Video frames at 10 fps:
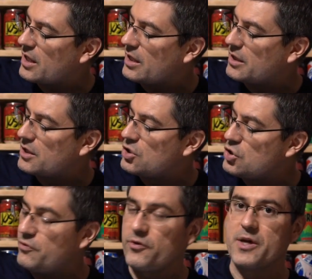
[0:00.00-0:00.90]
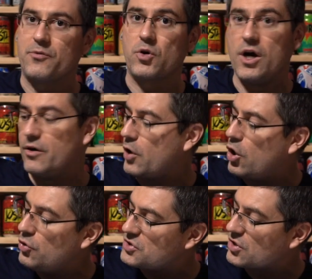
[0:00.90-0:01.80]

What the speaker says: and a new flavor of Oat